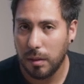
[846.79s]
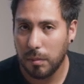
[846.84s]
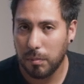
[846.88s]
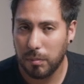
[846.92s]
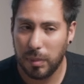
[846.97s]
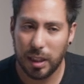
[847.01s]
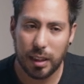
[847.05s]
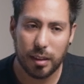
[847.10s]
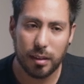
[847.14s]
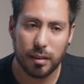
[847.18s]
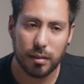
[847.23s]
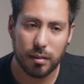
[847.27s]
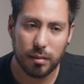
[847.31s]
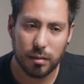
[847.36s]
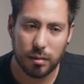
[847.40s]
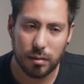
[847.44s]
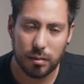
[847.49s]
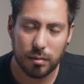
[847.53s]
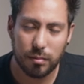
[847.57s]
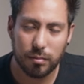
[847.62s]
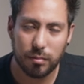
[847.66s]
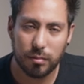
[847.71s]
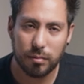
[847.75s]
but
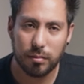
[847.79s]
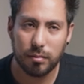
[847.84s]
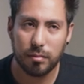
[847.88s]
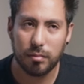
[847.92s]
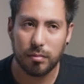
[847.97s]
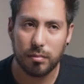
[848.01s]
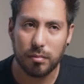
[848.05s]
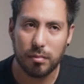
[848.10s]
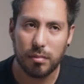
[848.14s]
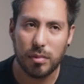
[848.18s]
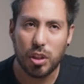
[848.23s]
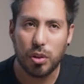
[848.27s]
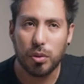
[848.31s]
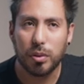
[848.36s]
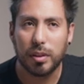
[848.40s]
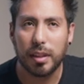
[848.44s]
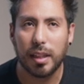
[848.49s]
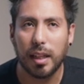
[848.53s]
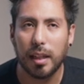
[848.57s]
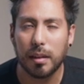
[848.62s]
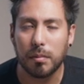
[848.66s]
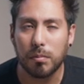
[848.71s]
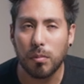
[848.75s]
you
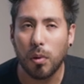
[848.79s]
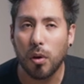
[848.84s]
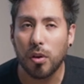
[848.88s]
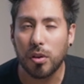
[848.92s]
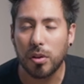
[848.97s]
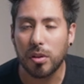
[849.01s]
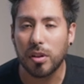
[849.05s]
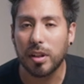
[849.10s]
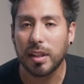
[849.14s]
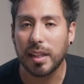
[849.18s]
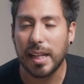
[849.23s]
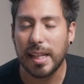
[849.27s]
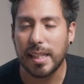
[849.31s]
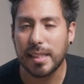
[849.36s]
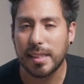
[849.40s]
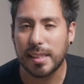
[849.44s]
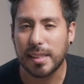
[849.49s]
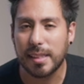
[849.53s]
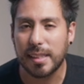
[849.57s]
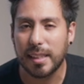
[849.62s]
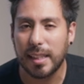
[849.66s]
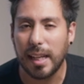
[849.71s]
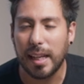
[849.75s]
can more or
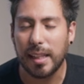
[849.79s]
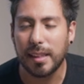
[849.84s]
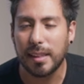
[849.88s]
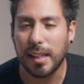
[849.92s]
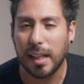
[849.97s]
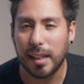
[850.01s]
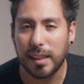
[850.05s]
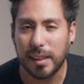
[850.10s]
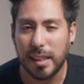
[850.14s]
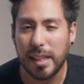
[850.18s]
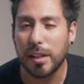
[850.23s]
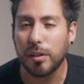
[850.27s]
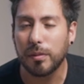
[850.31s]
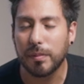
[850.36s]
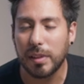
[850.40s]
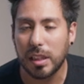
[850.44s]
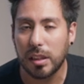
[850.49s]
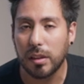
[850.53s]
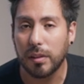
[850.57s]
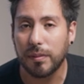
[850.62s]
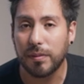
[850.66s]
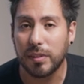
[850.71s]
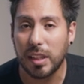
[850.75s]
less gain a little
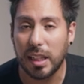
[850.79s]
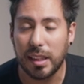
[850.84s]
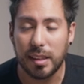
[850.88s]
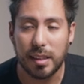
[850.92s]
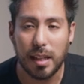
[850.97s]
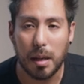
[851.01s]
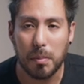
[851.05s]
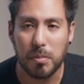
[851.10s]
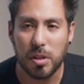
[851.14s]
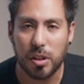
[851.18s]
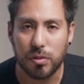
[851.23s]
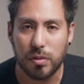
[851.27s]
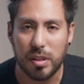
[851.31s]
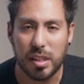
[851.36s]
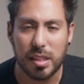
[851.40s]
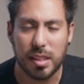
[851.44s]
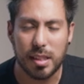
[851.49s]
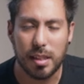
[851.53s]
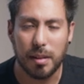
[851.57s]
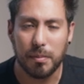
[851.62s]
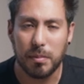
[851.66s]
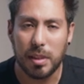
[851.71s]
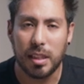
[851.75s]
bit of dynamic
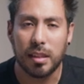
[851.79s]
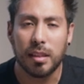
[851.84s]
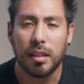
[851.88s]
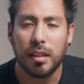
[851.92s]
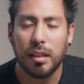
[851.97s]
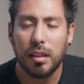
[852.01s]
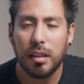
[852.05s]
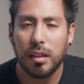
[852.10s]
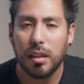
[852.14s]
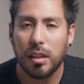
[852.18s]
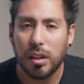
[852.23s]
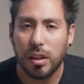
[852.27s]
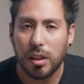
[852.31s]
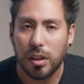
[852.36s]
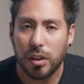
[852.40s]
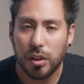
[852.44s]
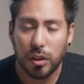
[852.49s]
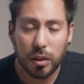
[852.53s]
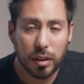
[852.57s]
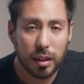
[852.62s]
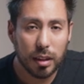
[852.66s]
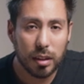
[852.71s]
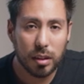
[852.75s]
range. I mean,
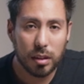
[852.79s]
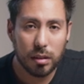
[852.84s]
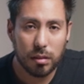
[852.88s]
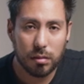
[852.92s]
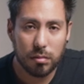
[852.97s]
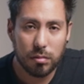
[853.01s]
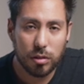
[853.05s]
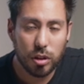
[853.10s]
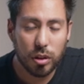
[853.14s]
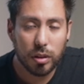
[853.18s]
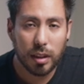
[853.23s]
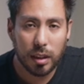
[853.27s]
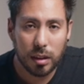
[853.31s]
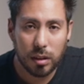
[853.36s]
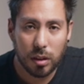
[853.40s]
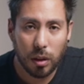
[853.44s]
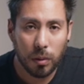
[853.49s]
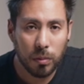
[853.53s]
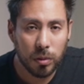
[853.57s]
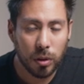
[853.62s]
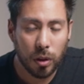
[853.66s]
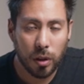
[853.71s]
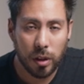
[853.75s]
you can
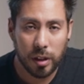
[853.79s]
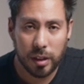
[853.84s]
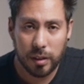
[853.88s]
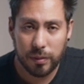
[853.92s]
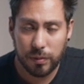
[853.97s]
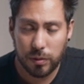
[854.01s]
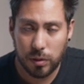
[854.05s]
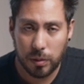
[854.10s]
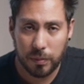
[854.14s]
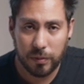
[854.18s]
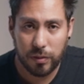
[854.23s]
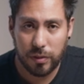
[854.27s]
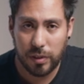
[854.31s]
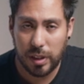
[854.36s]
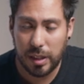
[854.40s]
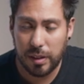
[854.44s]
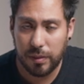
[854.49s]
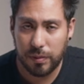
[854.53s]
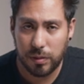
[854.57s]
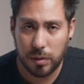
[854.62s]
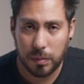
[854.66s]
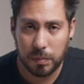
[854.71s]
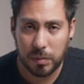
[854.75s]
download it from
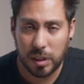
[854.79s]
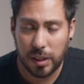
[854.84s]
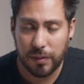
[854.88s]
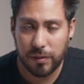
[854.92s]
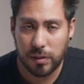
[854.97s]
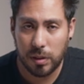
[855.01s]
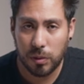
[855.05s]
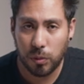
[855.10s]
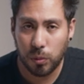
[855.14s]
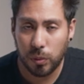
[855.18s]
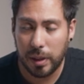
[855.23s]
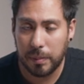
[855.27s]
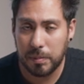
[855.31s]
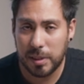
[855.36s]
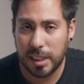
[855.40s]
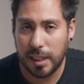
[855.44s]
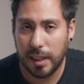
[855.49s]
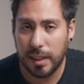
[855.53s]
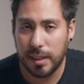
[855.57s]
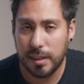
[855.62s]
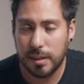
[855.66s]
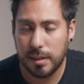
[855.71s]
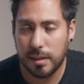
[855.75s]
free from different
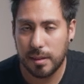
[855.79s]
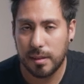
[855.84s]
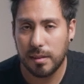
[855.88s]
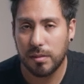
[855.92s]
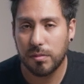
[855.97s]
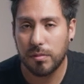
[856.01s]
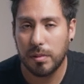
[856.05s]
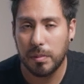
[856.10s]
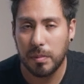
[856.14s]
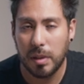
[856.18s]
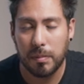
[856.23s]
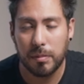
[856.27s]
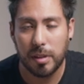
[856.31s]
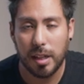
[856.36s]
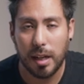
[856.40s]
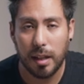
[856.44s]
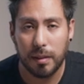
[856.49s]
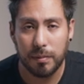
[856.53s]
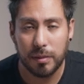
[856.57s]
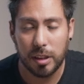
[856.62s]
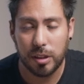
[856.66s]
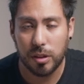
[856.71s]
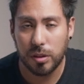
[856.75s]
websites. Remember,
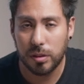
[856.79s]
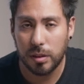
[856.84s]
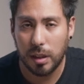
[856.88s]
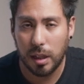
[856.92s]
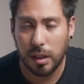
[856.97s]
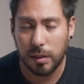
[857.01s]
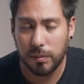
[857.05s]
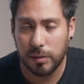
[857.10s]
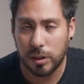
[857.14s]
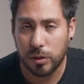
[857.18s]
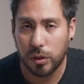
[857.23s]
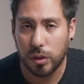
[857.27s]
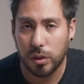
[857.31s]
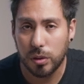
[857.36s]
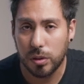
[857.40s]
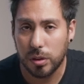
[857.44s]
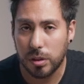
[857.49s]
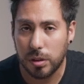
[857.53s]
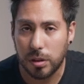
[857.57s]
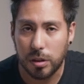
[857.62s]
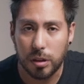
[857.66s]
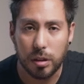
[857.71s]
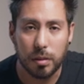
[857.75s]
Alvaro
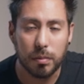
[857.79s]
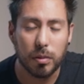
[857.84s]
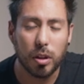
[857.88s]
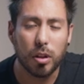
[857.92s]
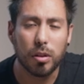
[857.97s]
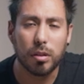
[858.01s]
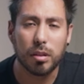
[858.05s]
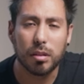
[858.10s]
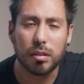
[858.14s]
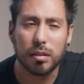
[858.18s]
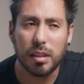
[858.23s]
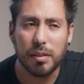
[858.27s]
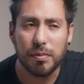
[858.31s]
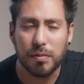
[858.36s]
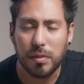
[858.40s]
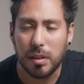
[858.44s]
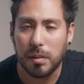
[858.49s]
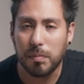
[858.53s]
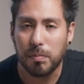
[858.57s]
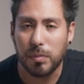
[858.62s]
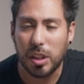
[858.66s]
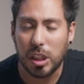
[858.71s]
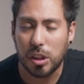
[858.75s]
Use Curve, or
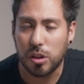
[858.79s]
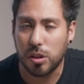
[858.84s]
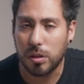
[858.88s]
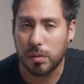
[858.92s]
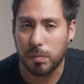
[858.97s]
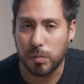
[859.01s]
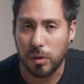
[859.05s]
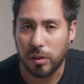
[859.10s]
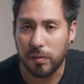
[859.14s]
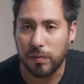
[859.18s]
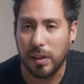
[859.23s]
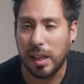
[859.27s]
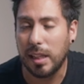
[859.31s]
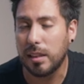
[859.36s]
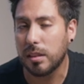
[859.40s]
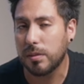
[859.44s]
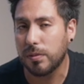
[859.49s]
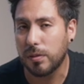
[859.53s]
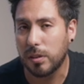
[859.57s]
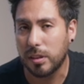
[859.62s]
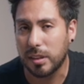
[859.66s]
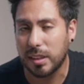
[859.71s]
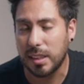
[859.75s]
different picture profiles
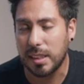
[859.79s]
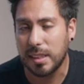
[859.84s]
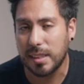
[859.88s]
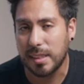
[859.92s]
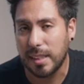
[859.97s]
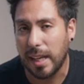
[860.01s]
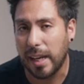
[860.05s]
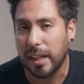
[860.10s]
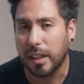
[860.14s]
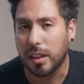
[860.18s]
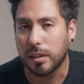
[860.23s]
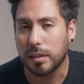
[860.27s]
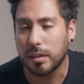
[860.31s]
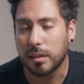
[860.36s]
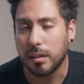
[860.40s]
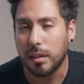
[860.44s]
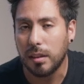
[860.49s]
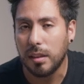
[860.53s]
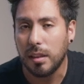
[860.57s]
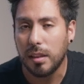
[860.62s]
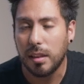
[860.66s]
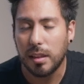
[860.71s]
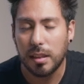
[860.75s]
for this Nikon.
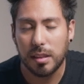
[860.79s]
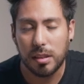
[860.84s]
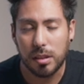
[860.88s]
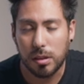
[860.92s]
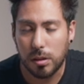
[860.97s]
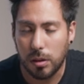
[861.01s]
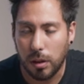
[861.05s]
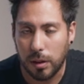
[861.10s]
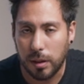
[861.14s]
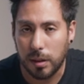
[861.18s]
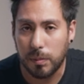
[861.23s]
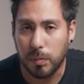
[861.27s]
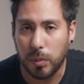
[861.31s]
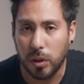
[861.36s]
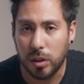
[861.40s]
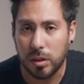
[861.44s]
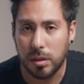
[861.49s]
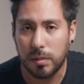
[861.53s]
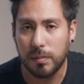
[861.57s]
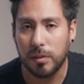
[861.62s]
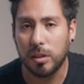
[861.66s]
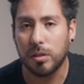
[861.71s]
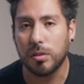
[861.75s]
It's totally
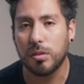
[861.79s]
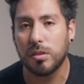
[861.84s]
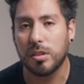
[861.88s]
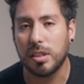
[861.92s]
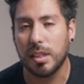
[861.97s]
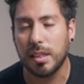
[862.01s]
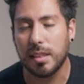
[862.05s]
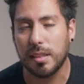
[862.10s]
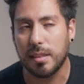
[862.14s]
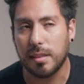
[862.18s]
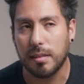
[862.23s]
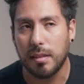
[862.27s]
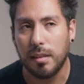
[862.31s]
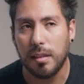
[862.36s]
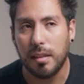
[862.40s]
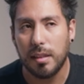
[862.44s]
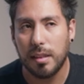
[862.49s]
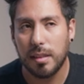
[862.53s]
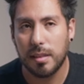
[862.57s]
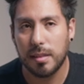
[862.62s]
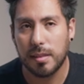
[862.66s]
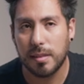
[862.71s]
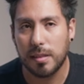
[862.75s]
possible. You just
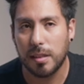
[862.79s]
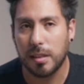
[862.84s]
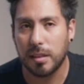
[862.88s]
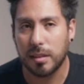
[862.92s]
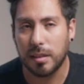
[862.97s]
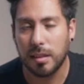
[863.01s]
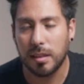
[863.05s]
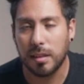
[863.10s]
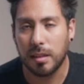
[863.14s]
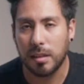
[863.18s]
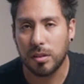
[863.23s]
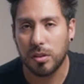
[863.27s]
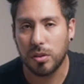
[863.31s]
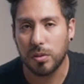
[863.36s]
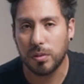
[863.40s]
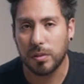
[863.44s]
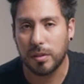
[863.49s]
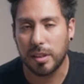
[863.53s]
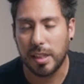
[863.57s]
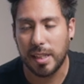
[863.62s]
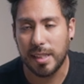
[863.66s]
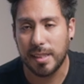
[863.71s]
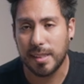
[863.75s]
insert it in
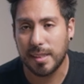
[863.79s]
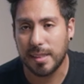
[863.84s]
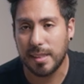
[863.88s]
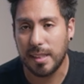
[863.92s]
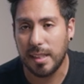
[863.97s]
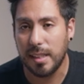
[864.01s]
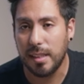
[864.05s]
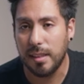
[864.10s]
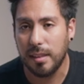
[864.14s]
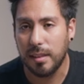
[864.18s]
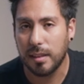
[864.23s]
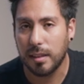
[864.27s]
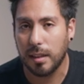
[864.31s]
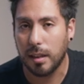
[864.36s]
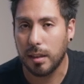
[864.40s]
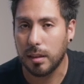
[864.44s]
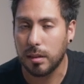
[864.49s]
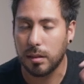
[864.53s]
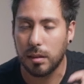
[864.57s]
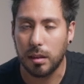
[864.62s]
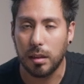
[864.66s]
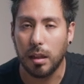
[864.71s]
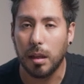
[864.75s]
your SD
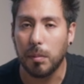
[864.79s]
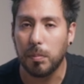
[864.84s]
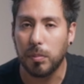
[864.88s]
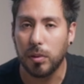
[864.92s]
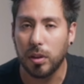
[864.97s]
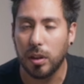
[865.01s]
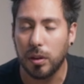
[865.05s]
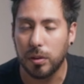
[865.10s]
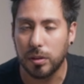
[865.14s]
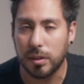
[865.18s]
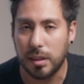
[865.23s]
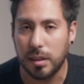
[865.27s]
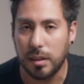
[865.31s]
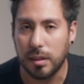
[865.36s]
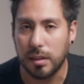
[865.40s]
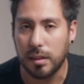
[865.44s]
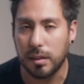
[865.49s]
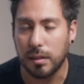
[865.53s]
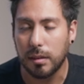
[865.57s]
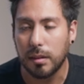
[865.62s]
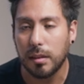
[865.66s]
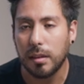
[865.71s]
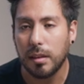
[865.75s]
and upload
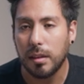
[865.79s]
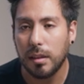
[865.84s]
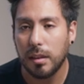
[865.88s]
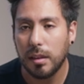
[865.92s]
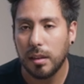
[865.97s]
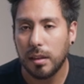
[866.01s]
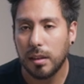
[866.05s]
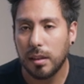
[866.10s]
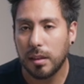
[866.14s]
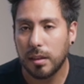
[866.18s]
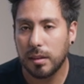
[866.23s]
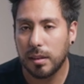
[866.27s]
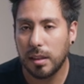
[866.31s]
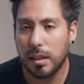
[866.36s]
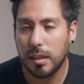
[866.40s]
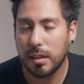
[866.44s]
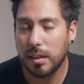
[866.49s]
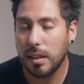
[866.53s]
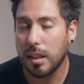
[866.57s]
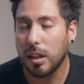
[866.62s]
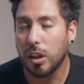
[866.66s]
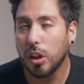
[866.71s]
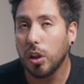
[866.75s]
the
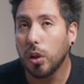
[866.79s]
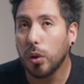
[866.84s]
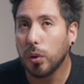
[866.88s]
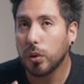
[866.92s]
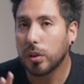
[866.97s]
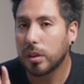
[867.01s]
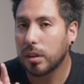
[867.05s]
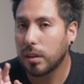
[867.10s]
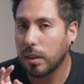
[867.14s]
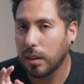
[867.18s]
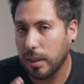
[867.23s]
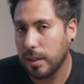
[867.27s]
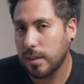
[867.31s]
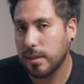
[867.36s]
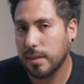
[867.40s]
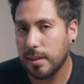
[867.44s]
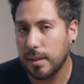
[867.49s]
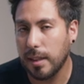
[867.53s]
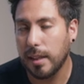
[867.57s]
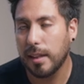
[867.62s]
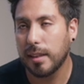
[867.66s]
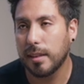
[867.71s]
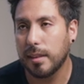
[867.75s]
LUT, let's
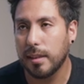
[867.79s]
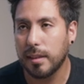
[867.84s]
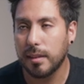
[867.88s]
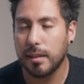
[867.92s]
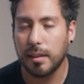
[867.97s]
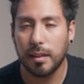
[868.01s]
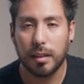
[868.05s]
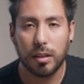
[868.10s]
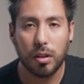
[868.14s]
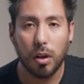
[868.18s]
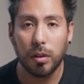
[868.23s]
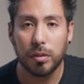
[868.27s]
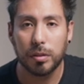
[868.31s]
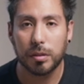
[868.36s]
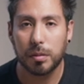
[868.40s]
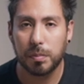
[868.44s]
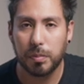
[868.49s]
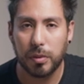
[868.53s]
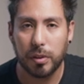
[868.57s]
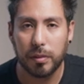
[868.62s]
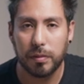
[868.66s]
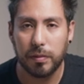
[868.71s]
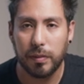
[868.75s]
say, the color
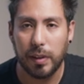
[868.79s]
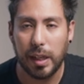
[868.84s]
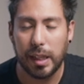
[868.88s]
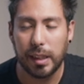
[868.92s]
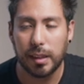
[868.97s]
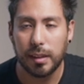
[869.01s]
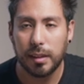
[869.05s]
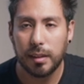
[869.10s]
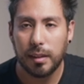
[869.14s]
profile.